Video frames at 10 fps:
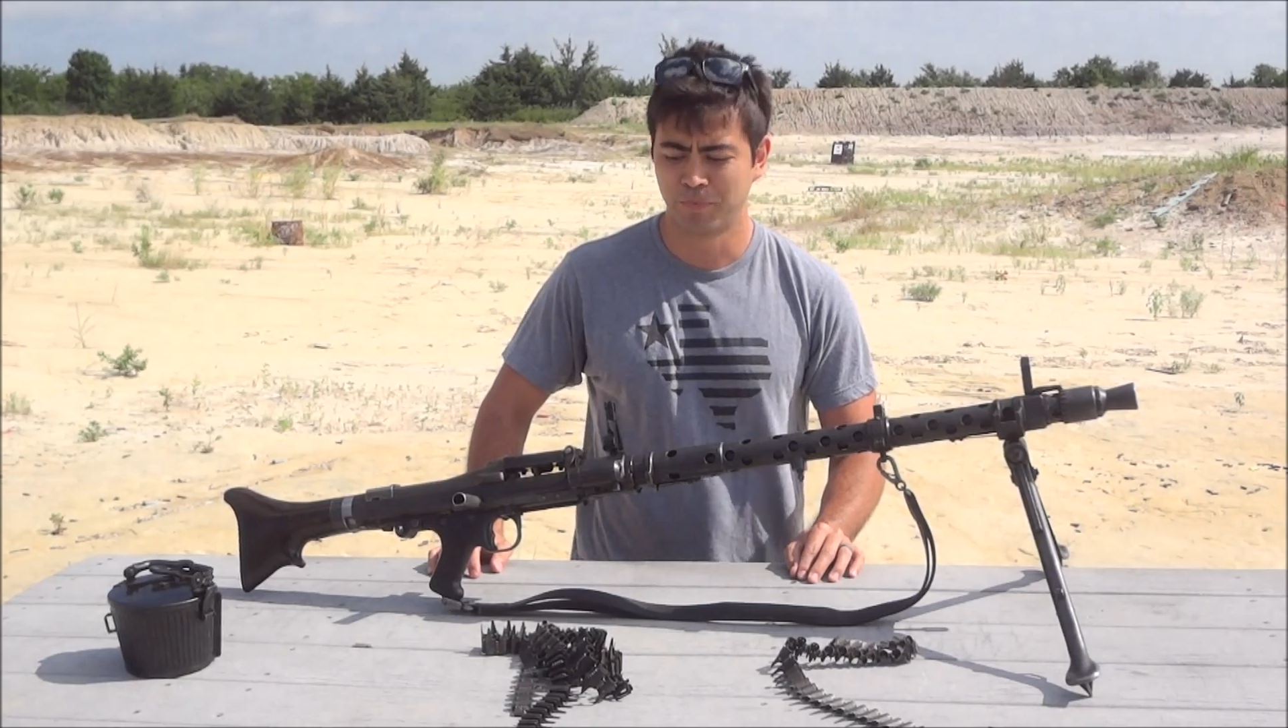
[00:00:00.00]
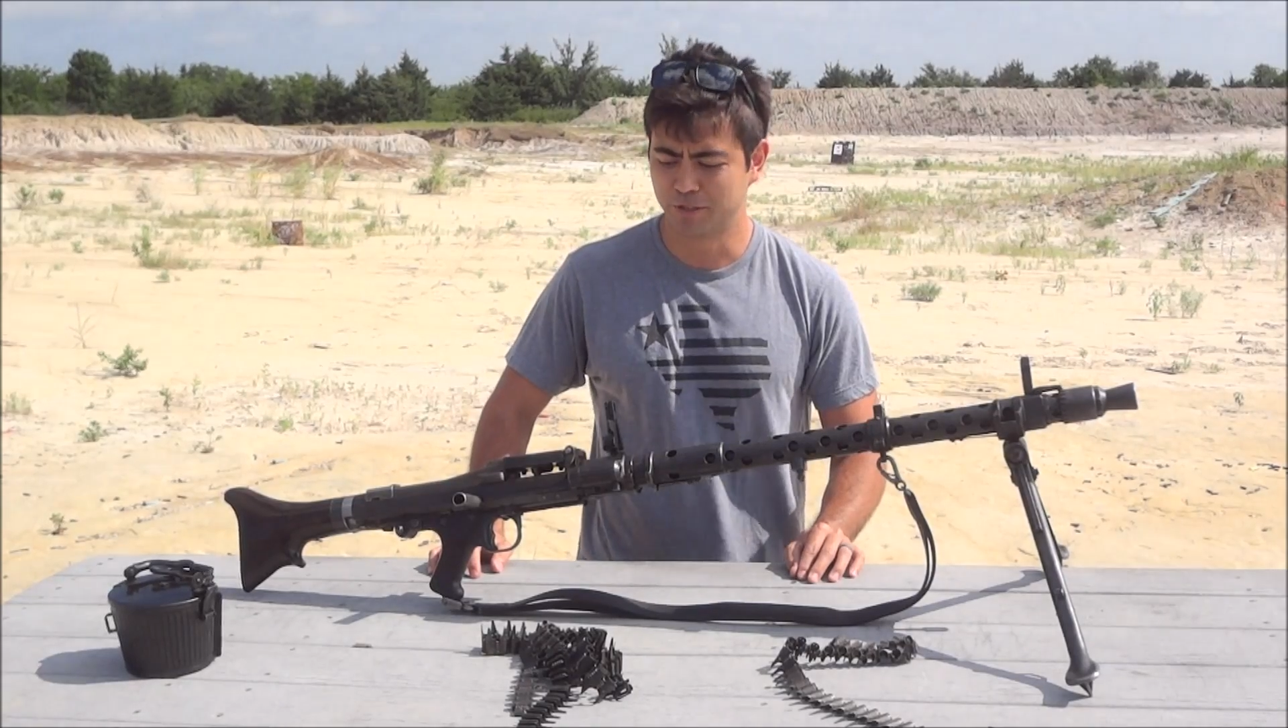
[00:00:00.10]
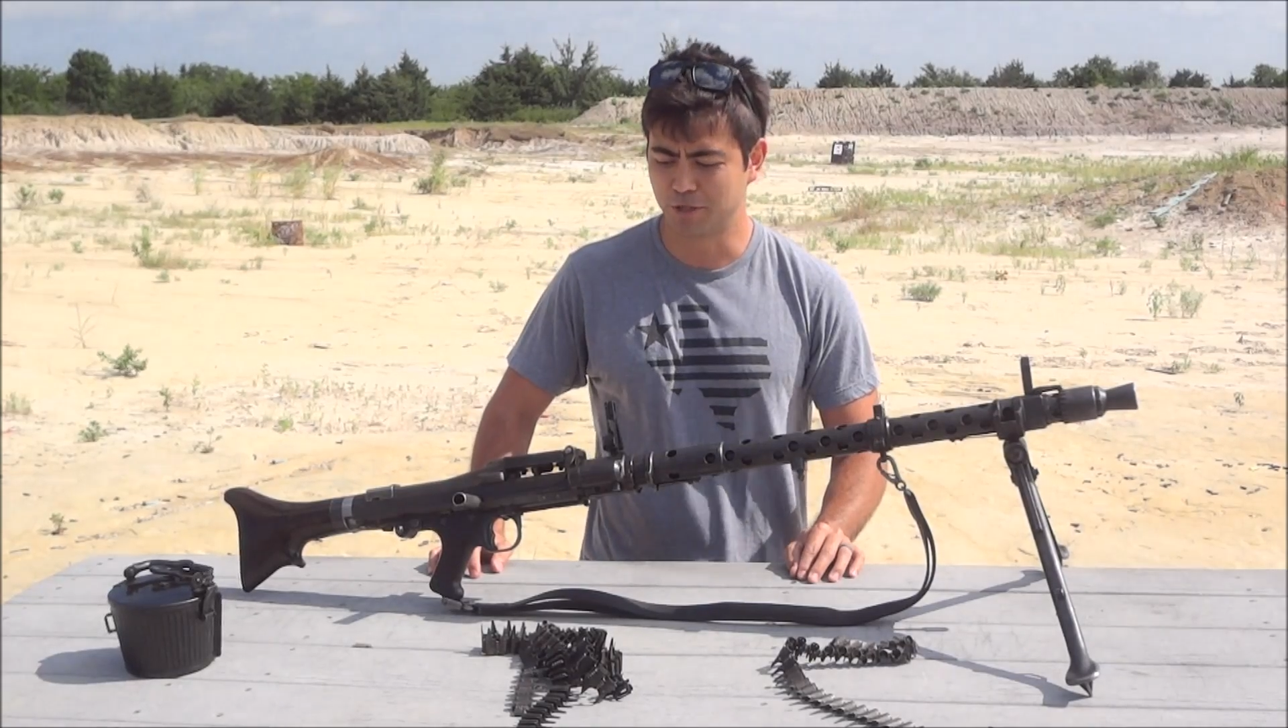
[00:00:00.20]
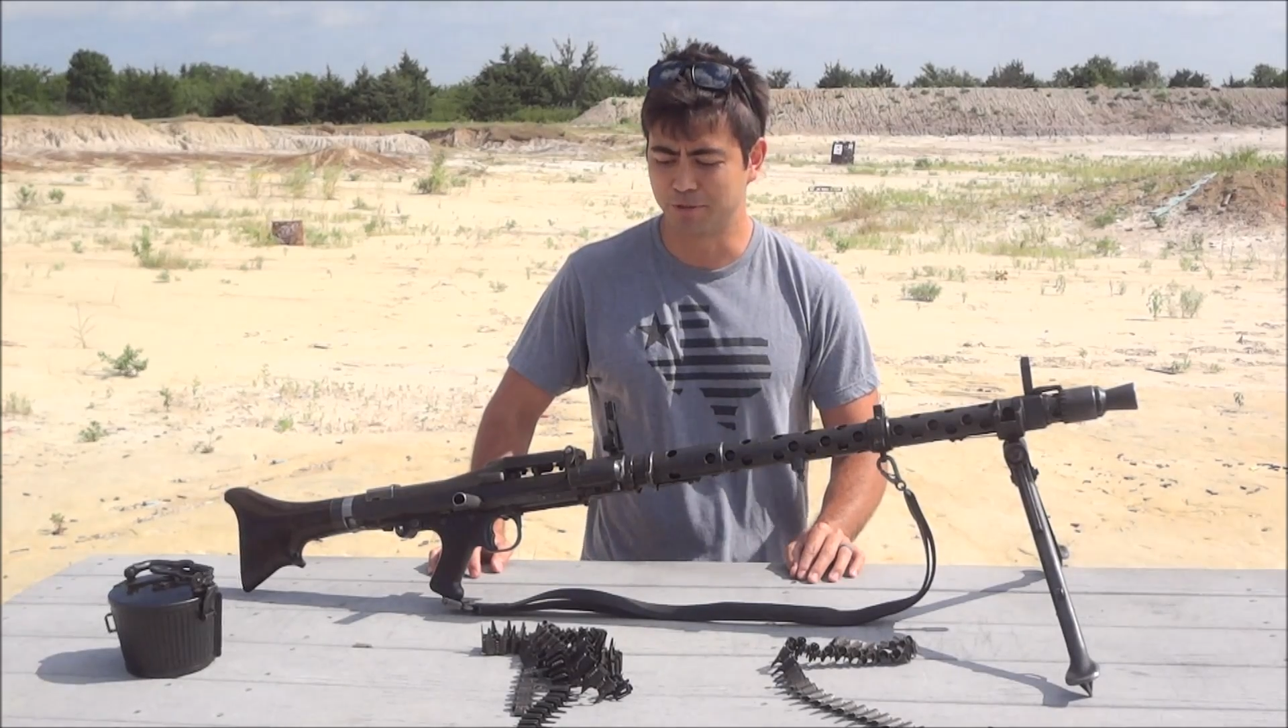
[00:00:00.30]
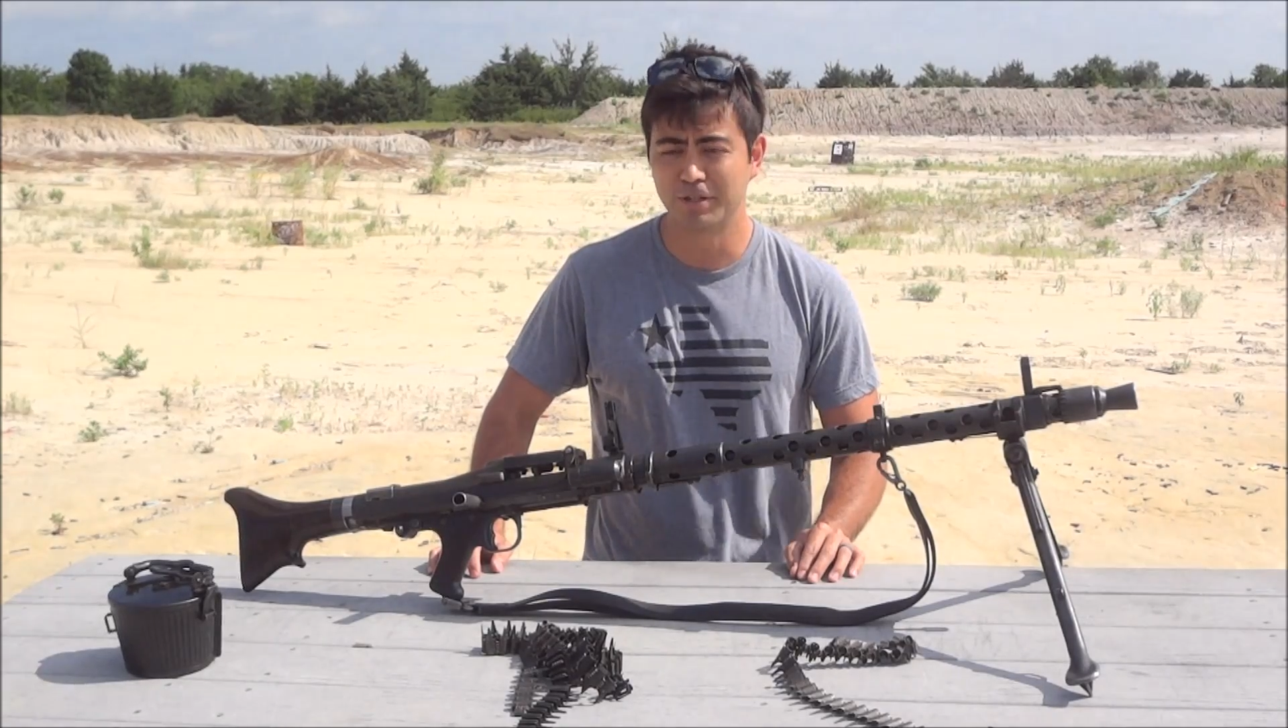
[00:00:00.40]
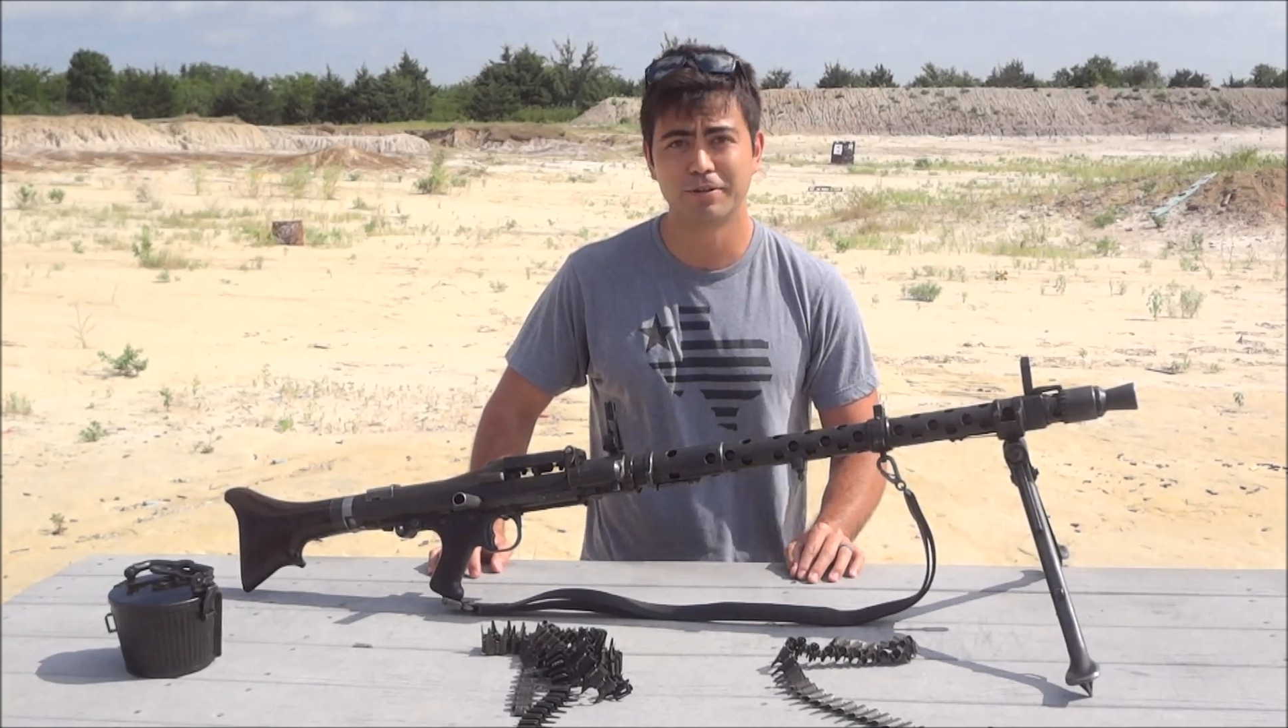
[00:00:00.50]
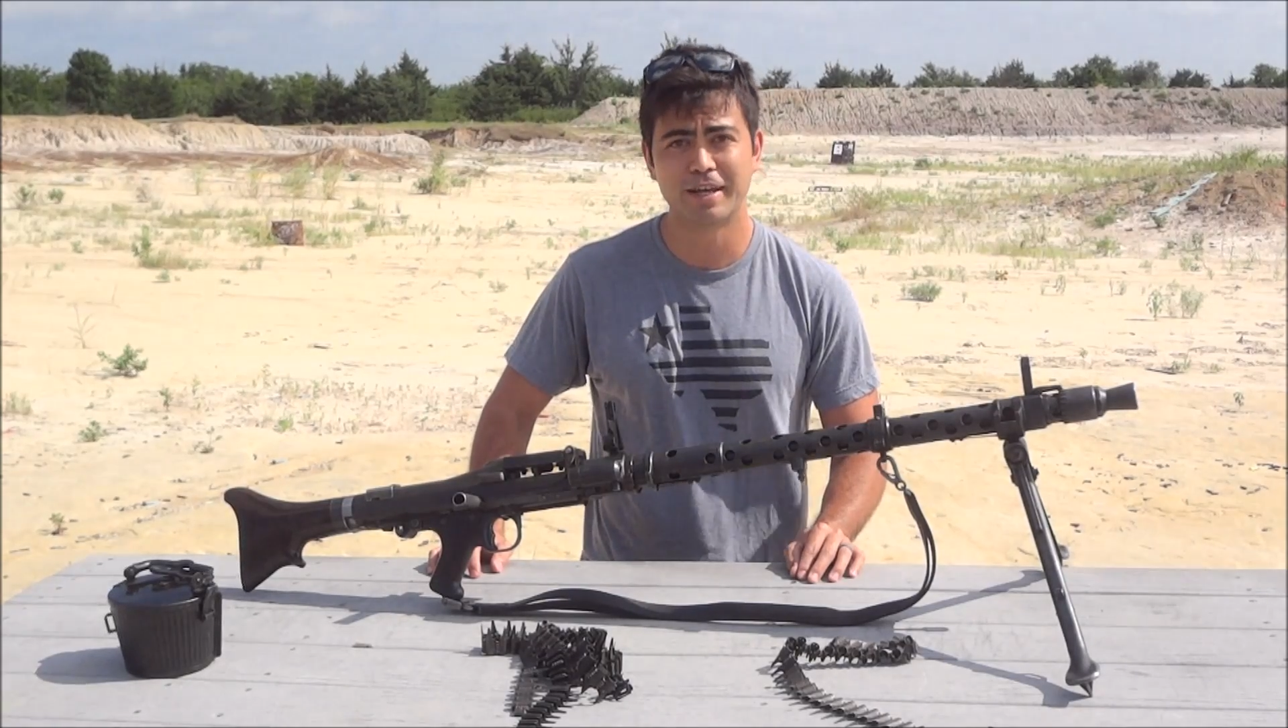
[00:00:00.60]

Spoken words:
So until